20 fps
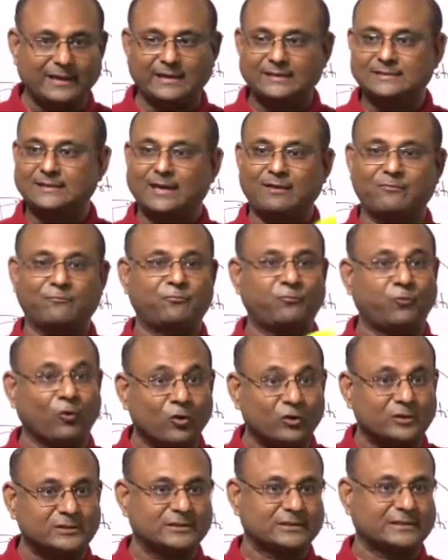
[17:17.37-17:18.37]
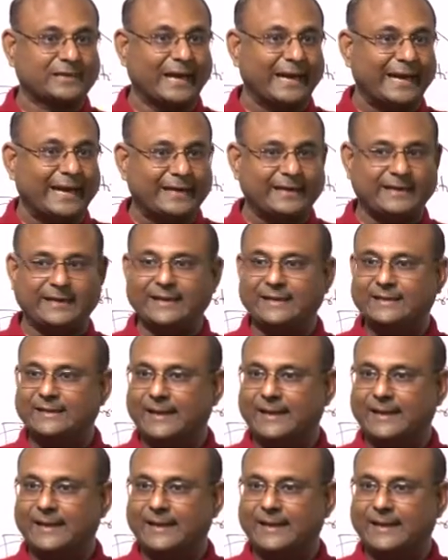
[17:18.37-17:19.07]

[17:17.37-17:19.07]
is a force connecting